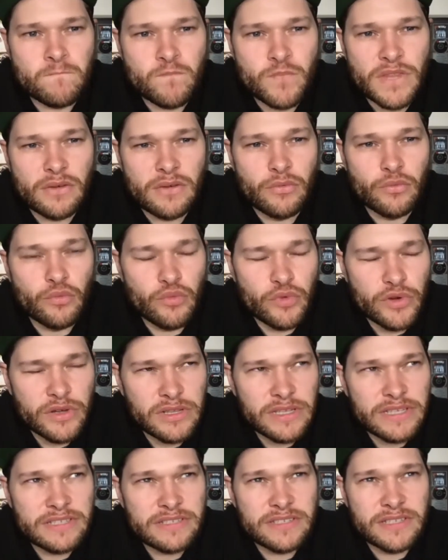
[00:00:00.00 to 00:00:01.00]

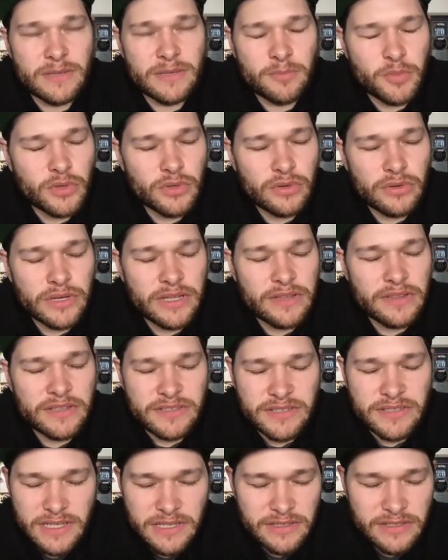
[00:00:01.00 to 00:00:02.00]
really simple in the
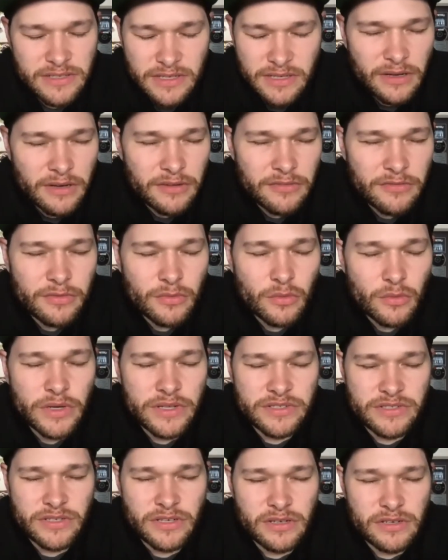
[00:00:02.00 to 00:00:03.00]
sense of what
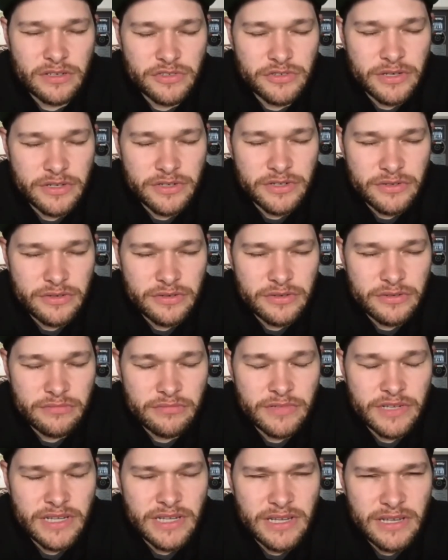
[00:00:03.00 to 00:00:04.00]
song structure
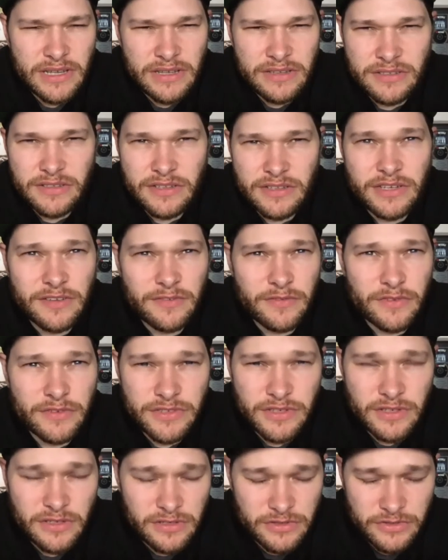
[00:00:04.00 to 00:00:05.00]
is and the different
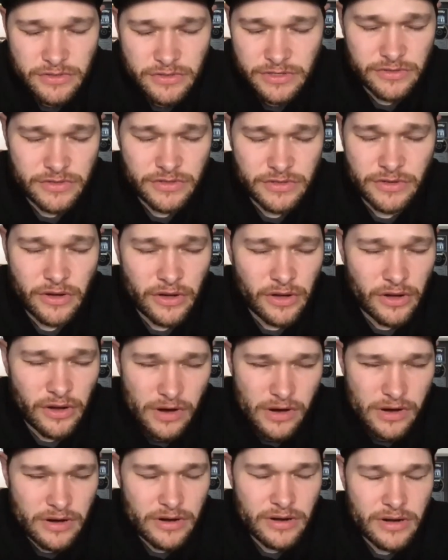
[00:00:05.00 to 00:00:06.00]
song structures there
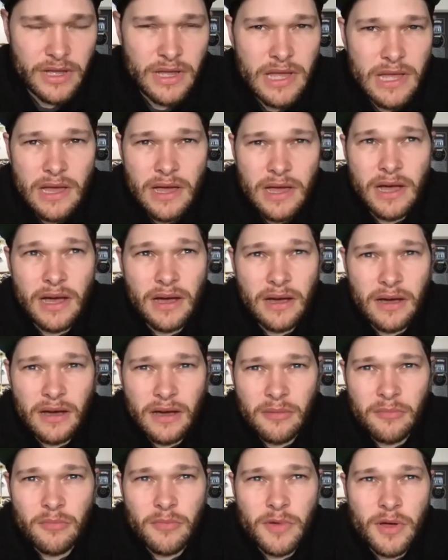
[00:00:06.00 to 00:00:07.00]
are.
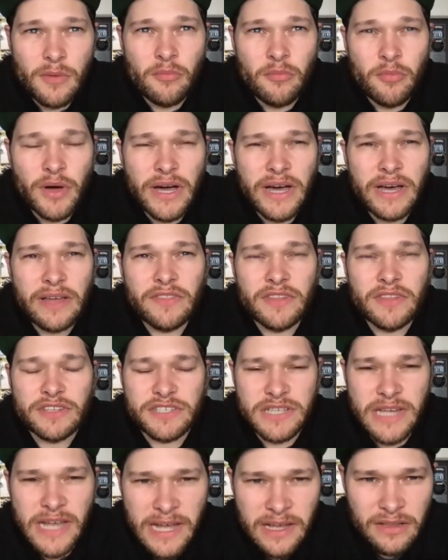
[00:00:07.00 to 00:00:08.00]
But the
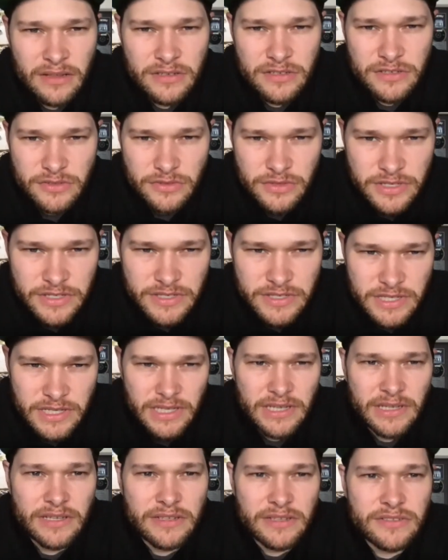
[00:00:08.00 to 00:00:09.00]
challenge through this
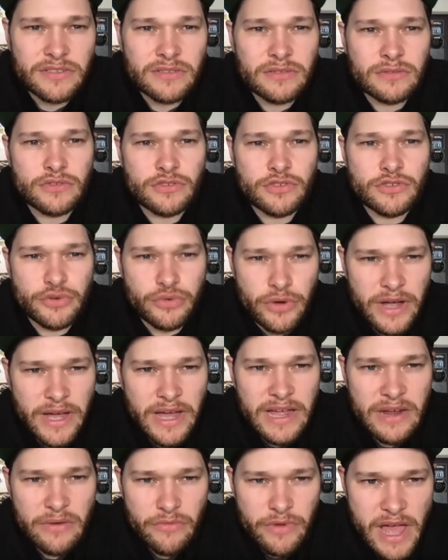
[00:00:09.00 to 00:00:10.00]
is
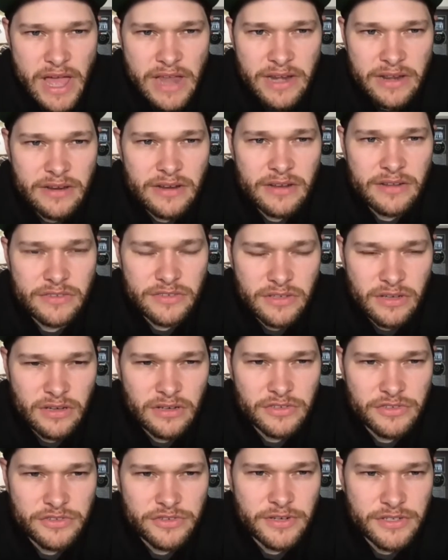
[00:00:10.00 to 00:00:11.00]
try writing in a song
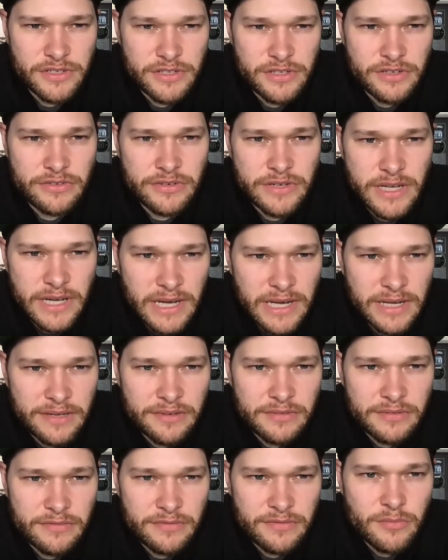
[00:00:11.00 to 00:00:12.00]
structure you're not
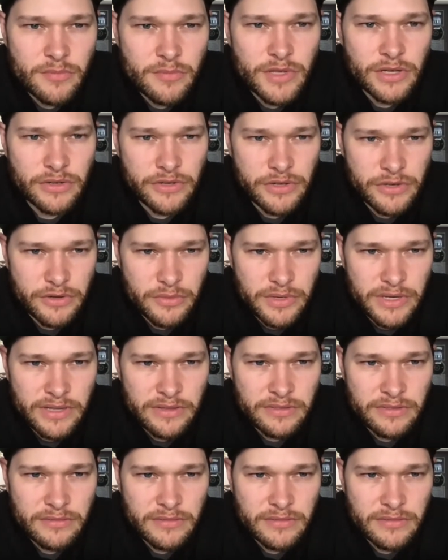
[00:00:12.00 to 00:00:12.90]
familiar with.